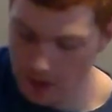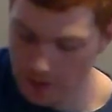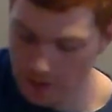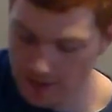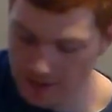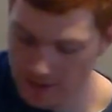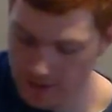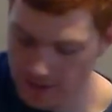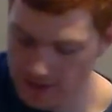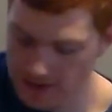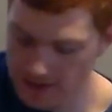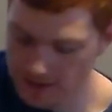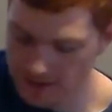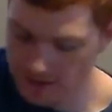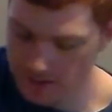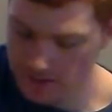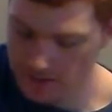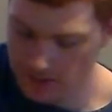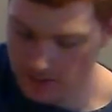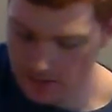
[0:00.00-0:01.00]
Open twice.
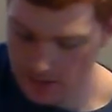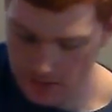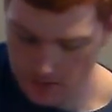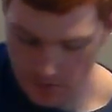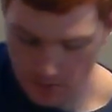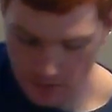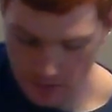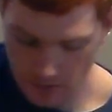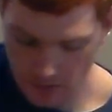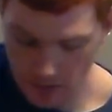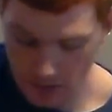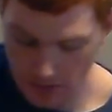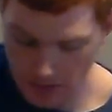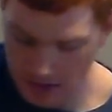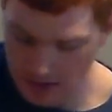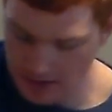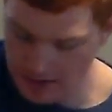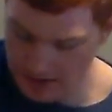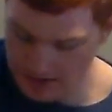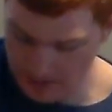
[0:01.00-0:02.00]

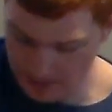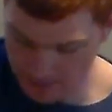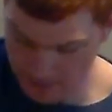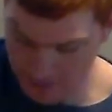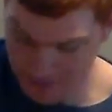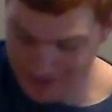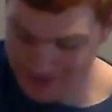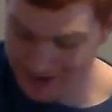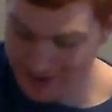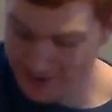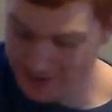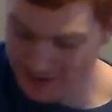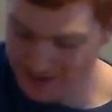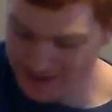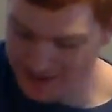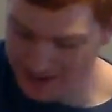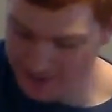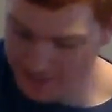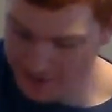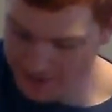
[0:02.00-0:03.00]
And then again 3
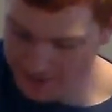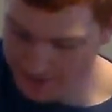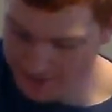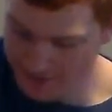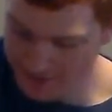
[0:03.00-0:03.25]
times.